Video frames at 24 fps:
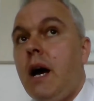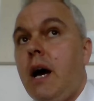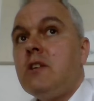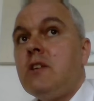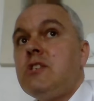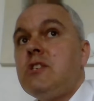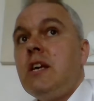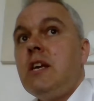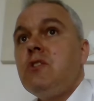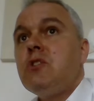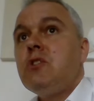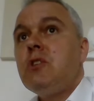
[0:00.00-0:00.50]
And
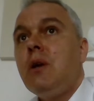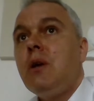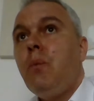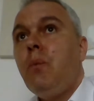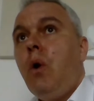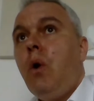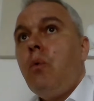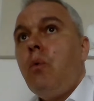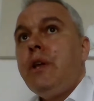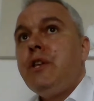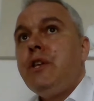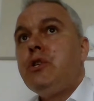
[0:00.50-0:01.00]
essentially
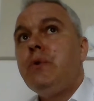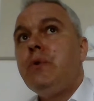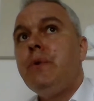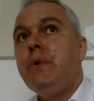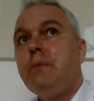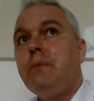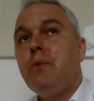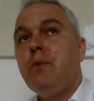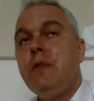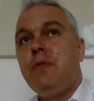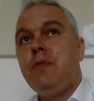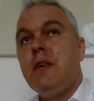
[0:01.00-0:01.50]
what we're
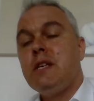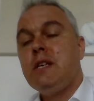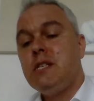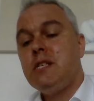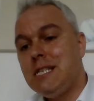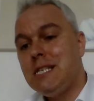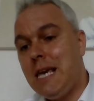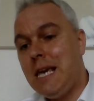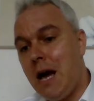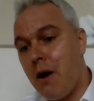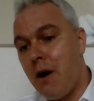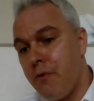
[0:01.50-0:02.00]
doing with this
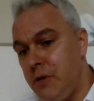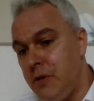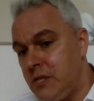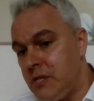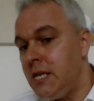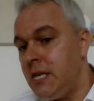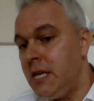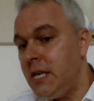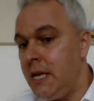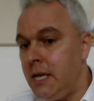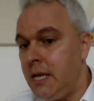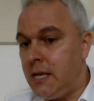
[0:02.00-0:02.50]
is
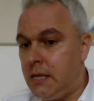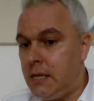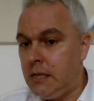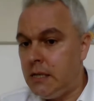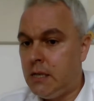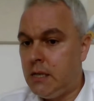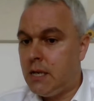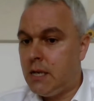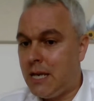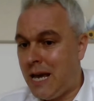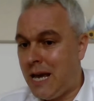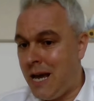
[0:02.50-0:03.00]

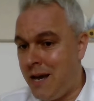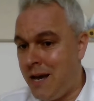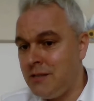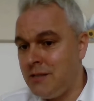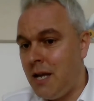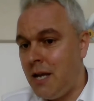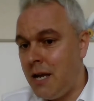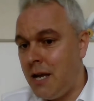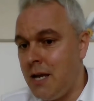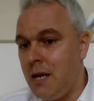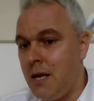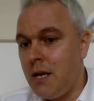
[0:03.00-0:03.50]
guaranteeing,
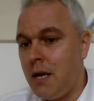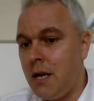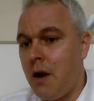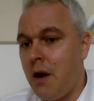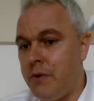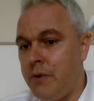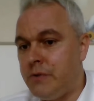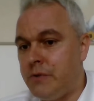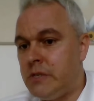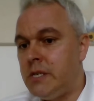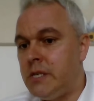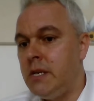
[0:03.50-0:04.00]
cast iron
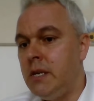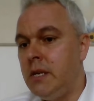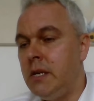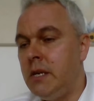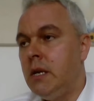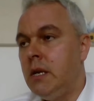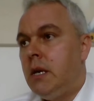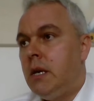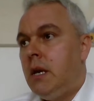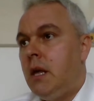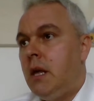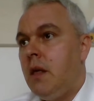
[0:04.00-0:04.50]

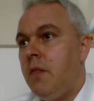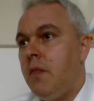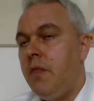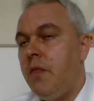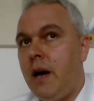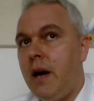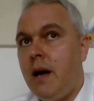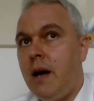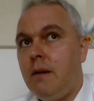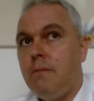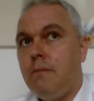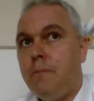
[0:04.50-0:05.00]
guarantee,
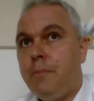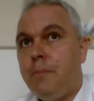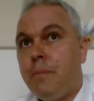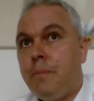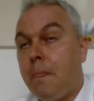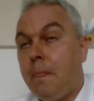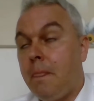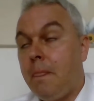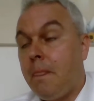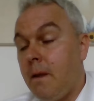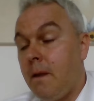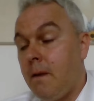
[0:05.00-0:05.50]
that
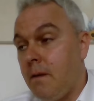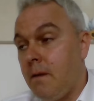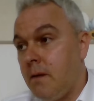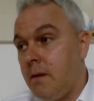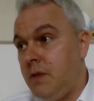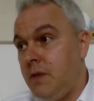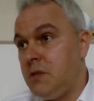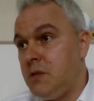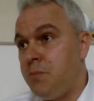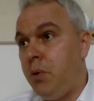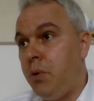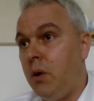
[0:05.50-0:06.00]

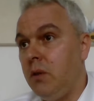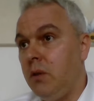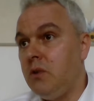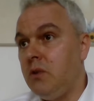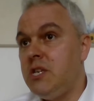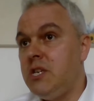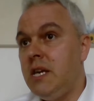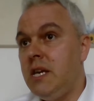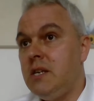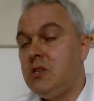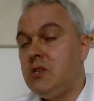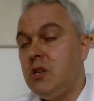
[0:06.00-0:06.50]
this
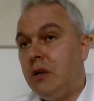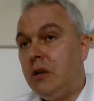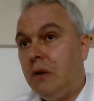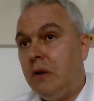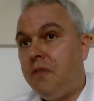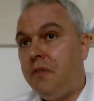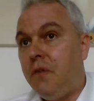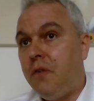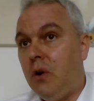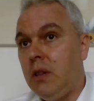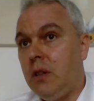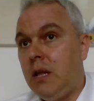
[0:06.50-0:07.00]
policy is going
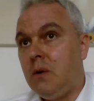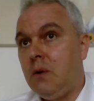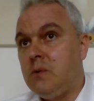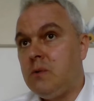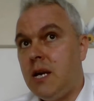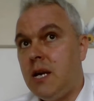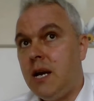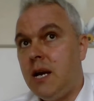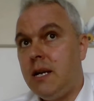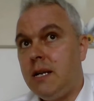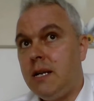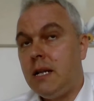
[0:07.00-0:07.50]
to fall
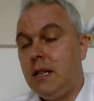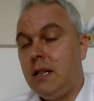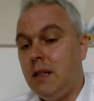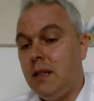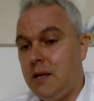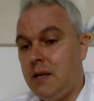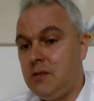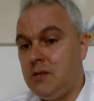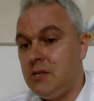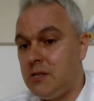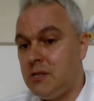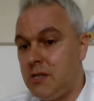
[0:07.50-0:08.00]
outside a
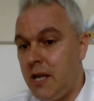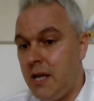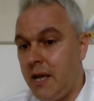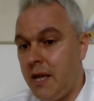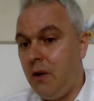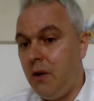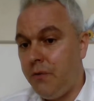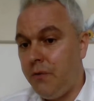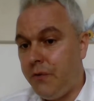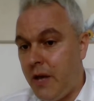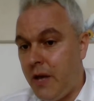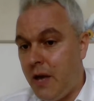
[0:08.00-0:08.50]
client's
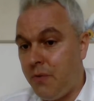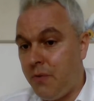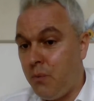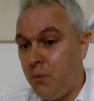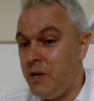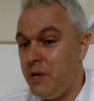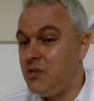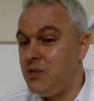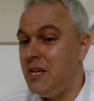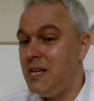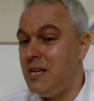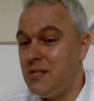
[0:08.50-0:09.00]
estate on
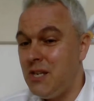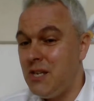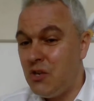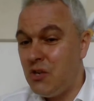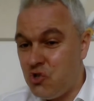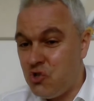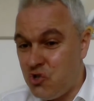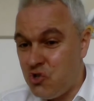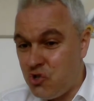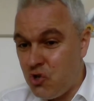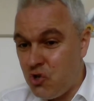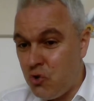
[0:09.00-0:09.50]
death, which is
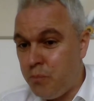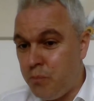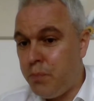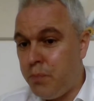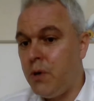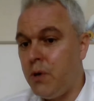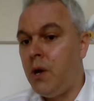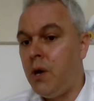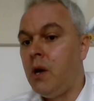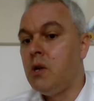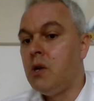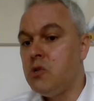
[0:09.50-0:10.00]

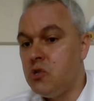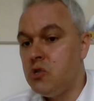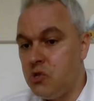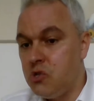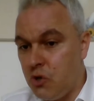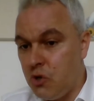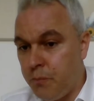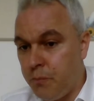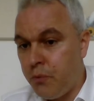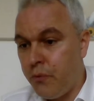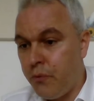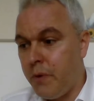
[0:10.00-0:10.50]
super,
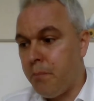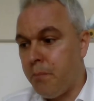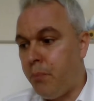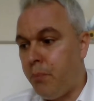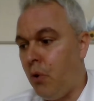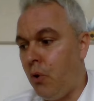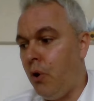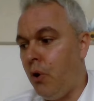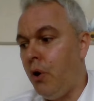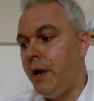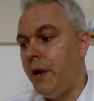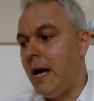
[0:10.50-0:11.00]
super
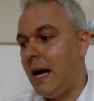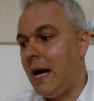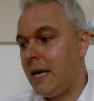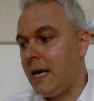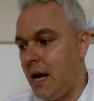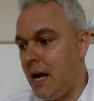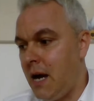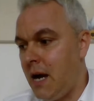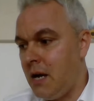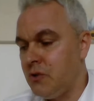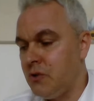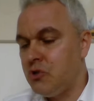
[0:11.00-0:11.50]
important. I
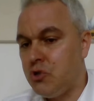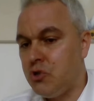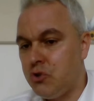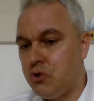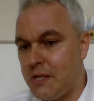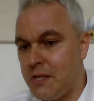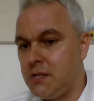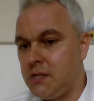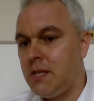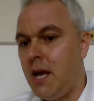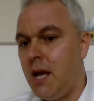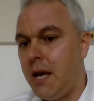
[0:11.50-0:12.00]
can't
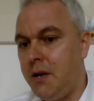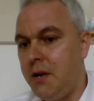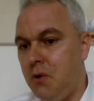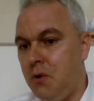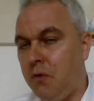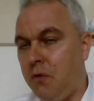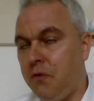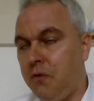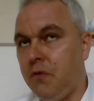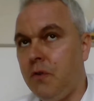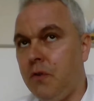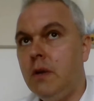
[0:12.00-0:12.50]
stress that
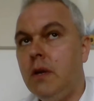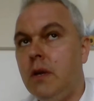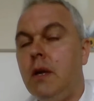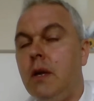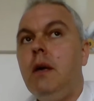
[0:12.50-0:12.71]
enough.